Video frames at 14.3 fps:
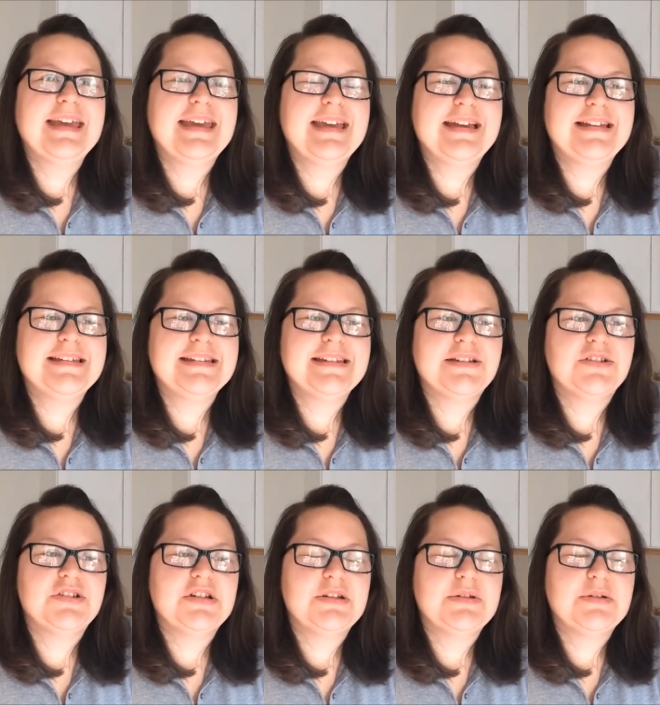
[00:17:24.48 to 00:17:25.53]
And
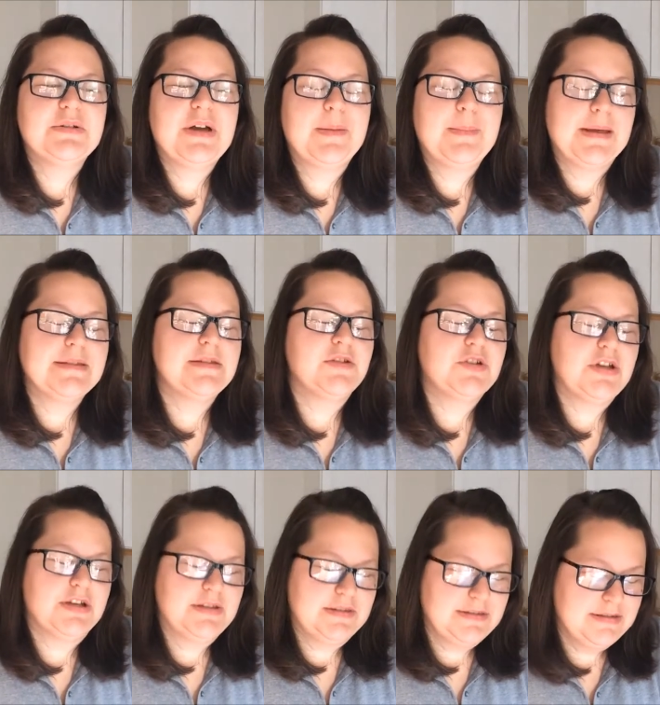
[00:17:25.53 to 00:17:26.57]
she had messaged
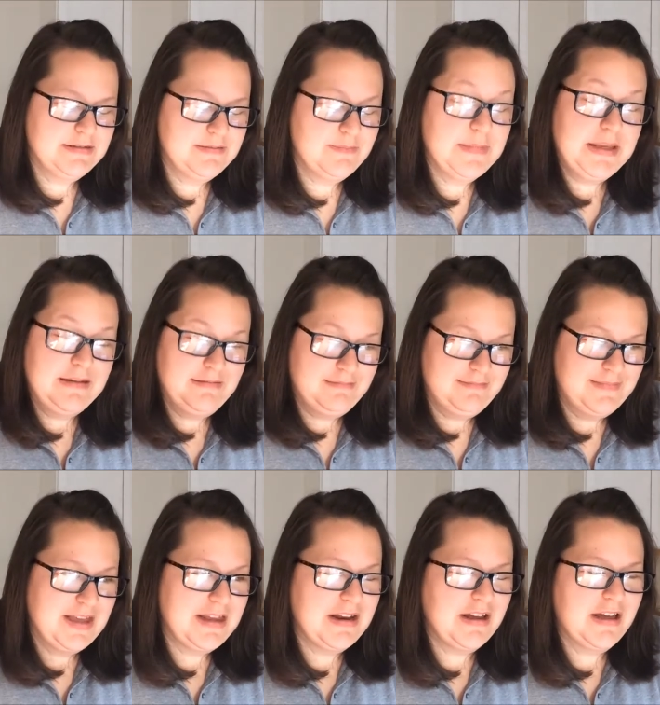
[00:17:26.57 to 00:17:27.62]
us, me,
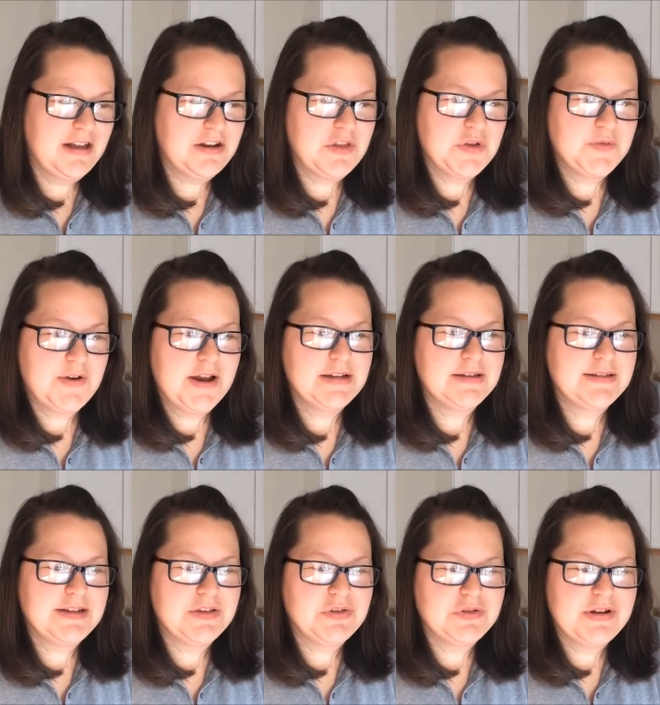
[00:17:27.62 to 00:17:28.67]
and a, another friend
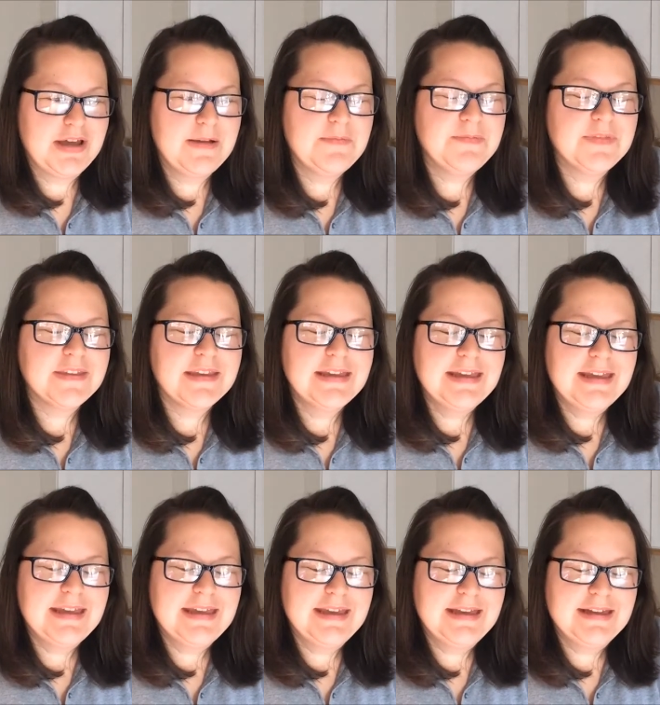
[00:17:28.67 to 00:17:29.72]
the other day
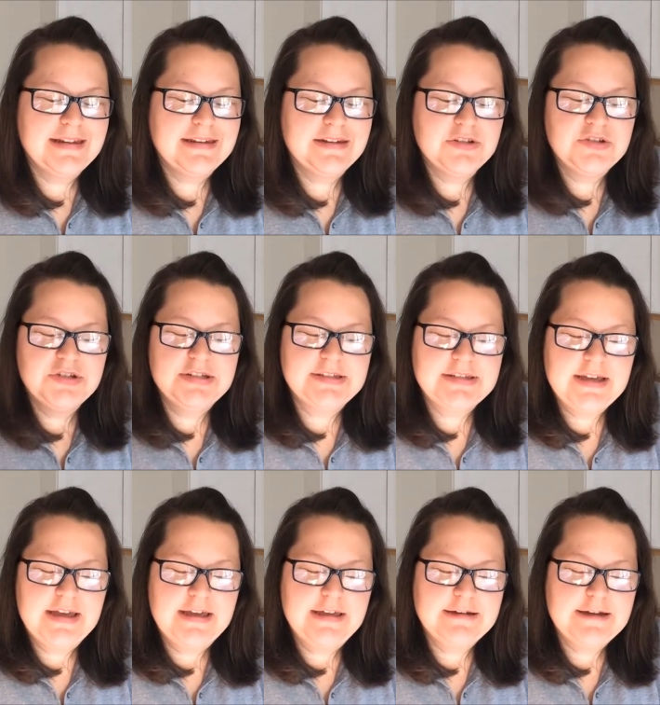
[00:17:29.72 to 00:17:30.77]
and she
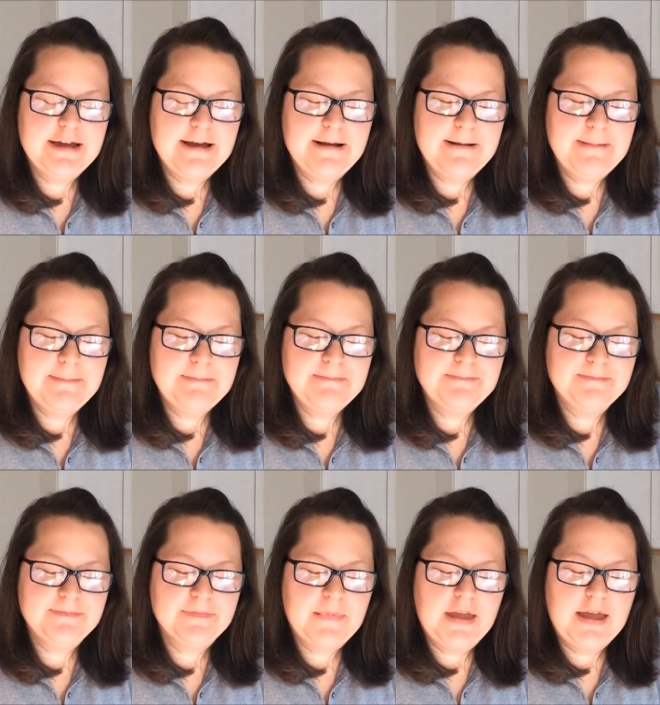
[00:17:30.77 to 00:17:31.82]
said, um,
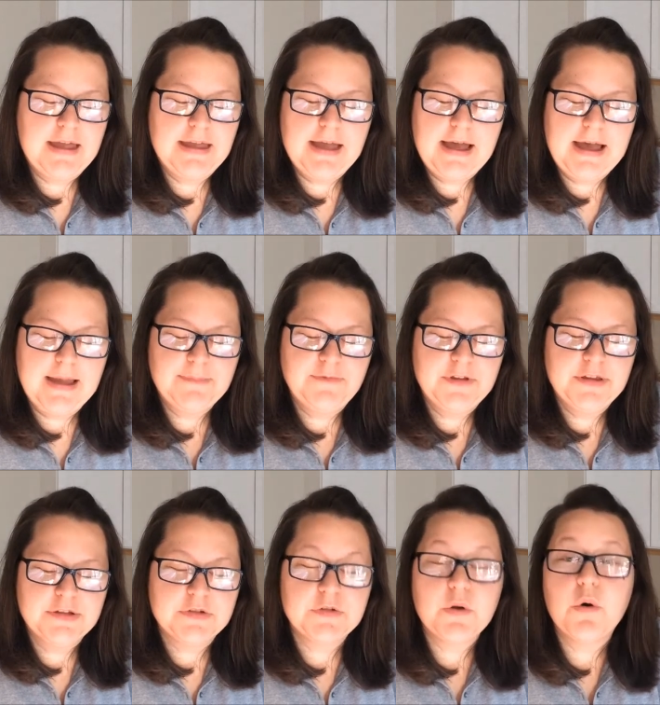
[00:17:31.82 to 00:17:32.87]
I, I'm
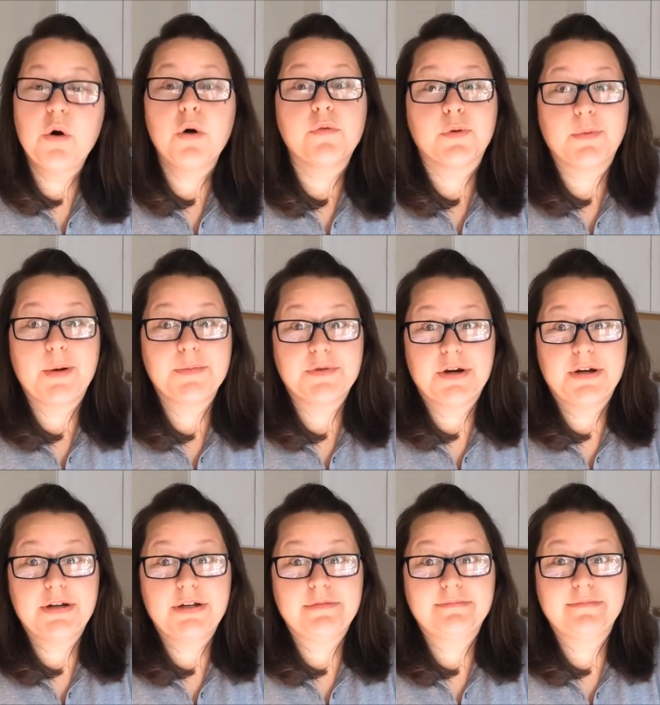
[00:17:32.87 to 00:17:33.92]
feeling so overwhelmed
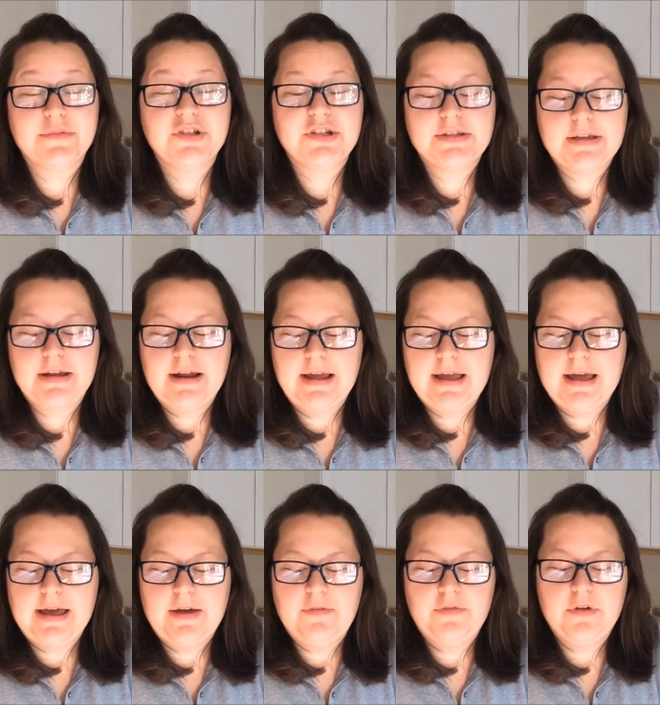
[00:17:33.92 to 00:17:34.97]
right now. She said, I
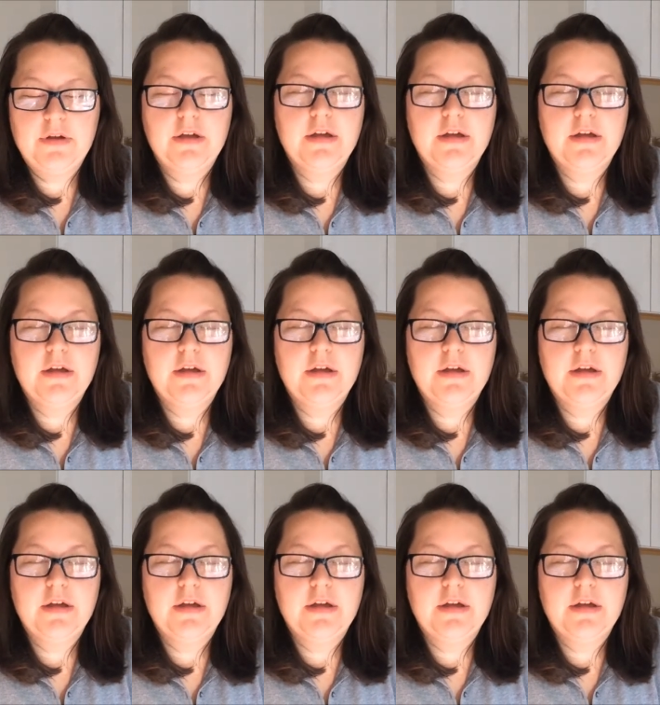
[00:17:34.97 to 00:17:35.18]
have,